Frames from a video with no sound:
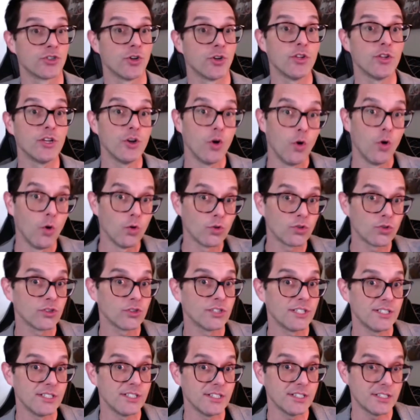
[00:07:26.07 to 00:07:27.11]
So the older
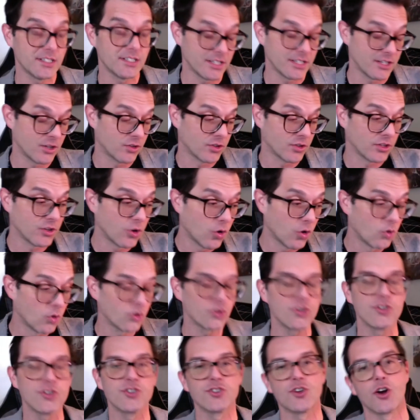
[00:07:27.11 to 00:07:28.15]
Disney, the
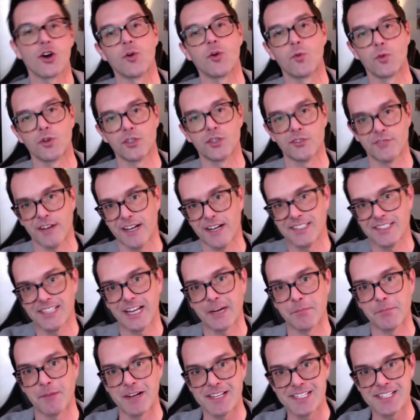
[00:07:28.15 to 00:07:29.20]
older Star Wars fans
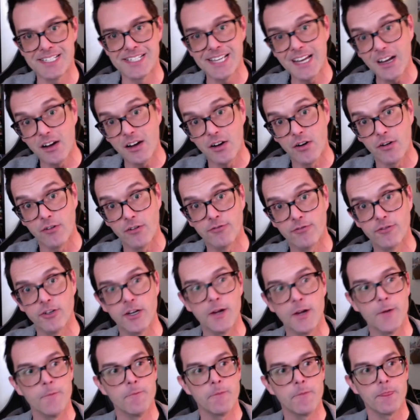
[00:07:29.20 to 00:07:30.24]
like myself,
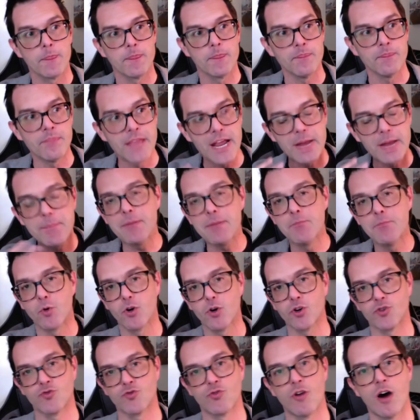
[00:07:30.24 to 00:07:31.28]
they'd be
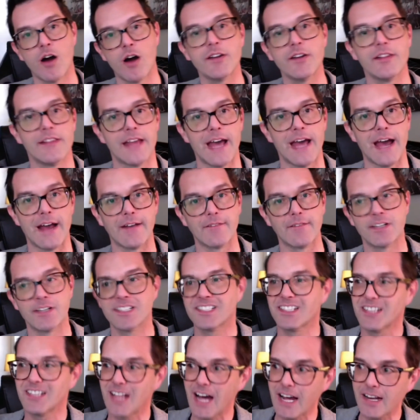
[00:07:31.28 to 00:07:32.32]
more drawn to that.
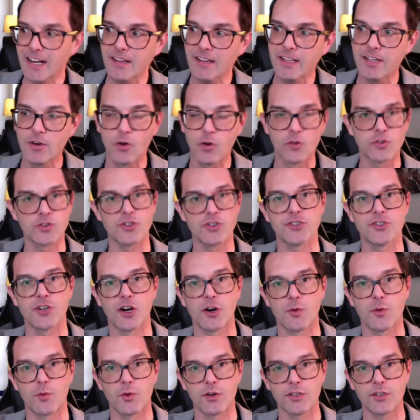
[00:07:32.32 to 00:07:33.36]
Because a lot of the older
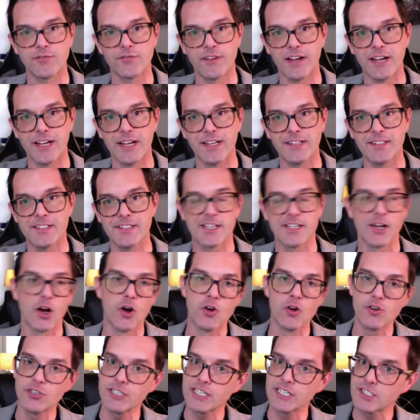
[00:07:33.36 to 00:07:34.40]
Star Wars fans, the
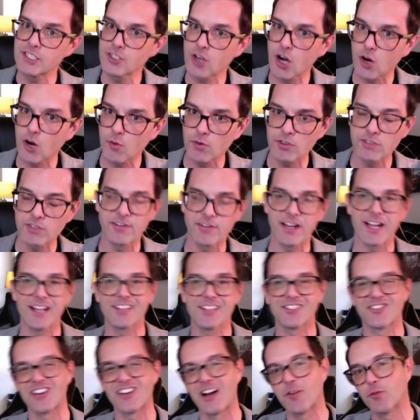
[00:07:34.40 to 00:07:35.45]
OG Star Wars
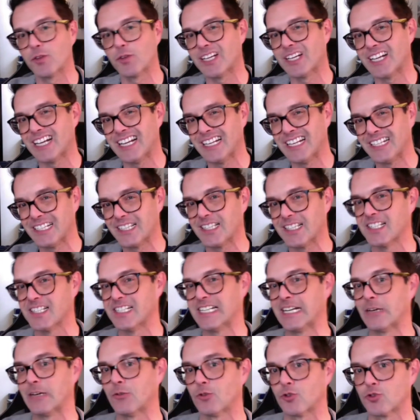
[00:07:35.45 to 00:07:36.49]
fans, are not really into the
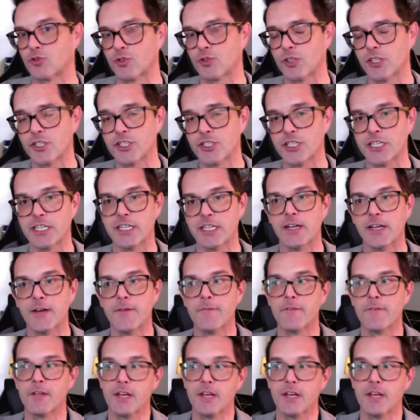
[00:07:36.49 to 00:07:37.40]
sequel trilogy.